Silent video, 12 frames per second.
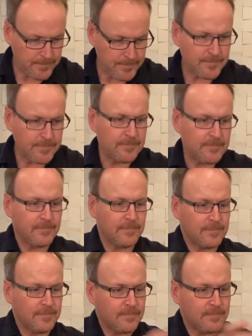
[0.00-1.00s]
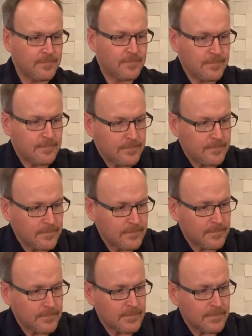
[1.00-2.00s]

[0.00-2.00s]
[no speech]